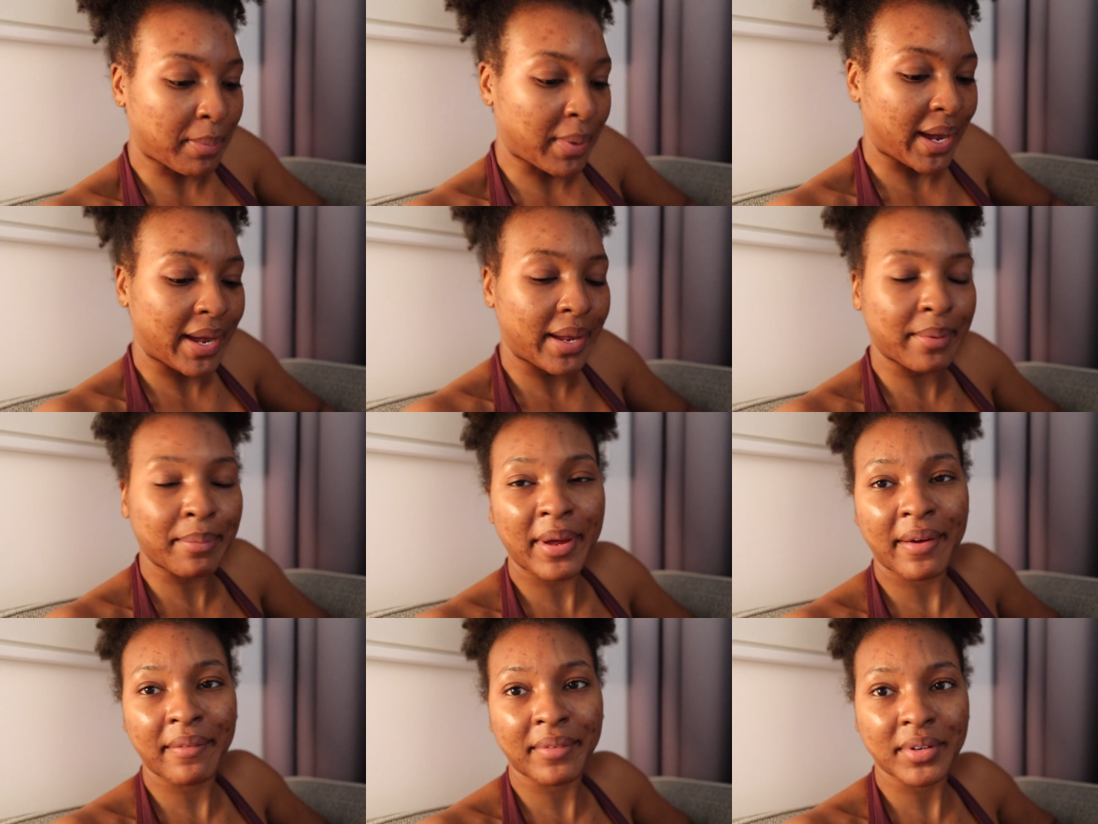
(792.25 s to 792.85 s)
my
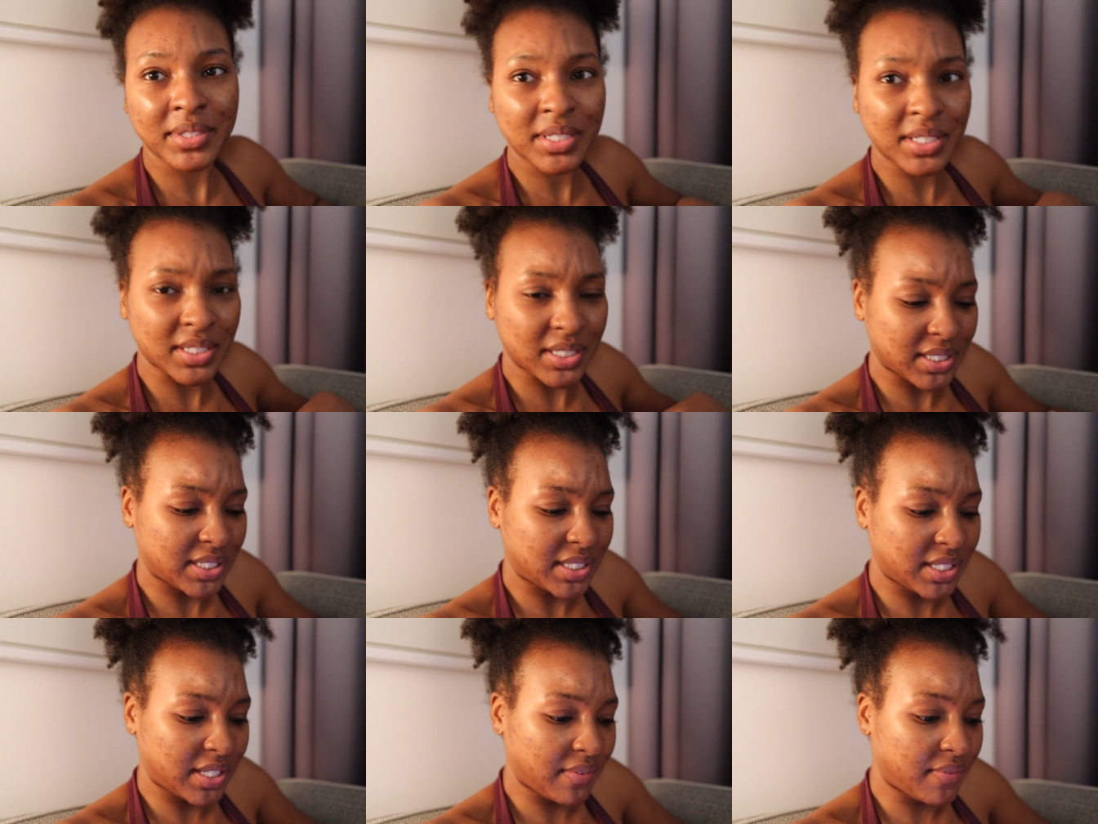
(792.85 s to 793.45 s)
iPad versus a
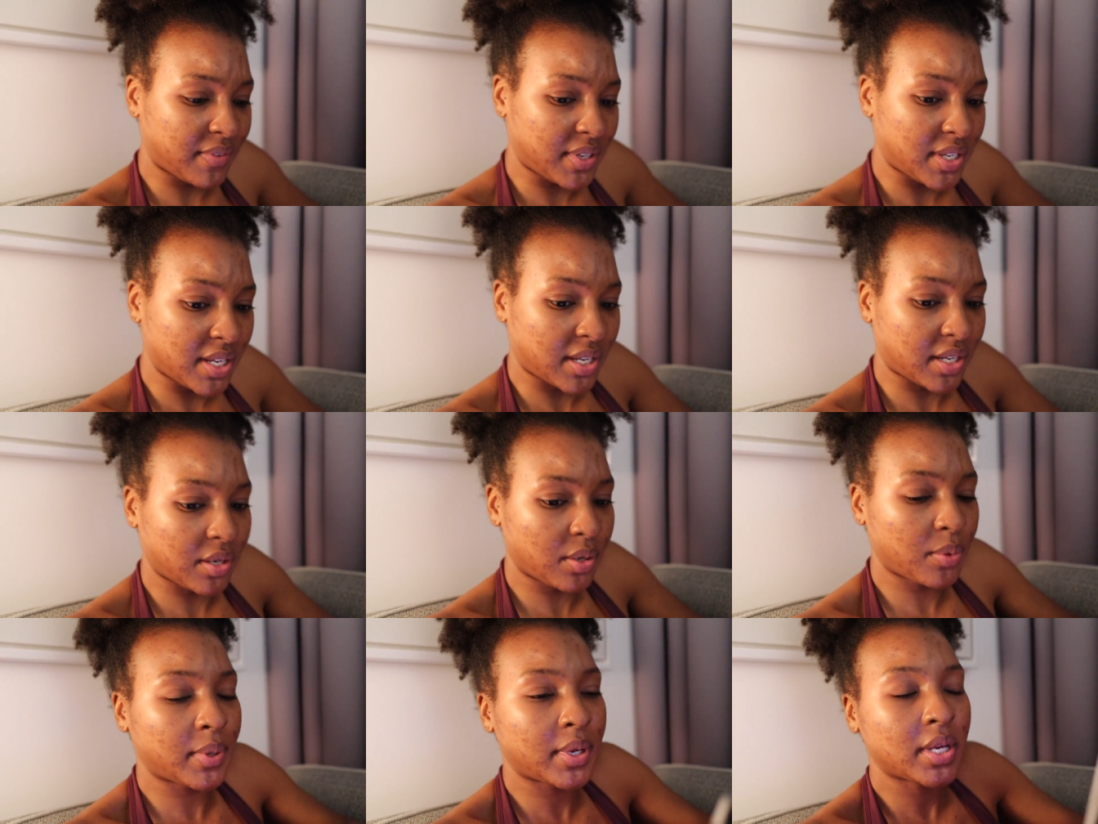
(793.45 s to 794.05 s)
TV
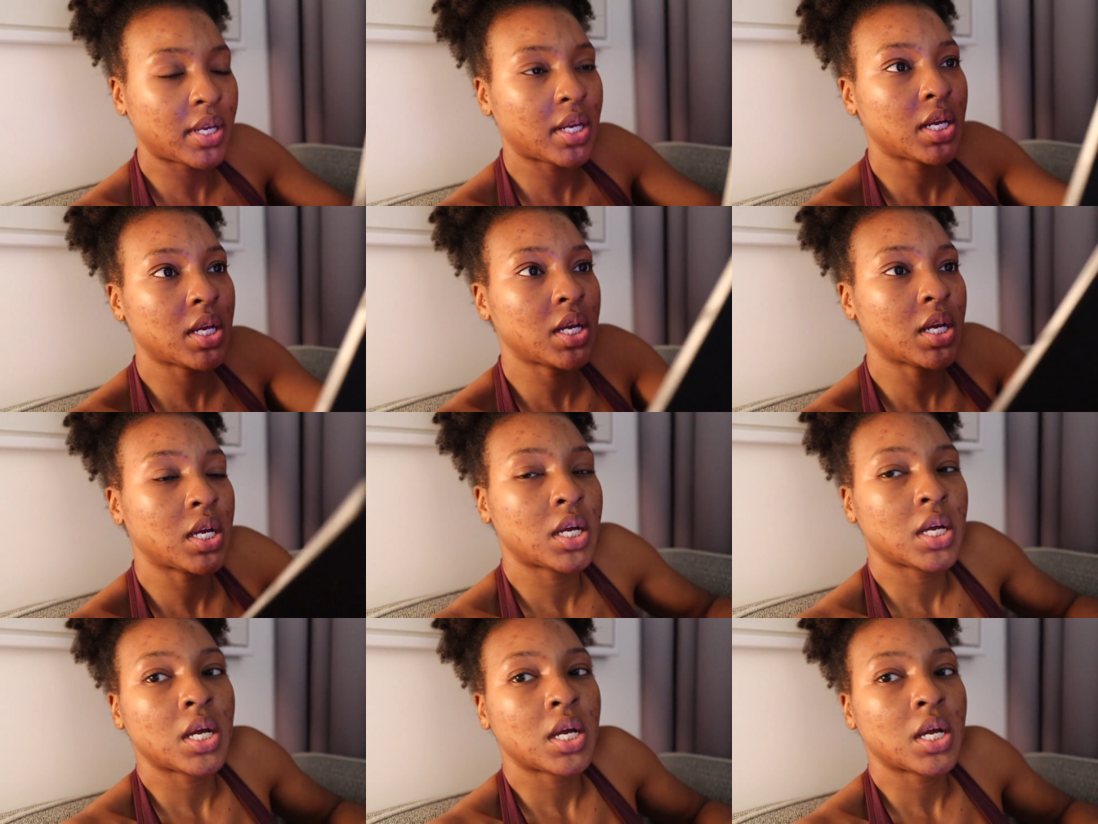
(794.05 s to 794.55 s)
anyway.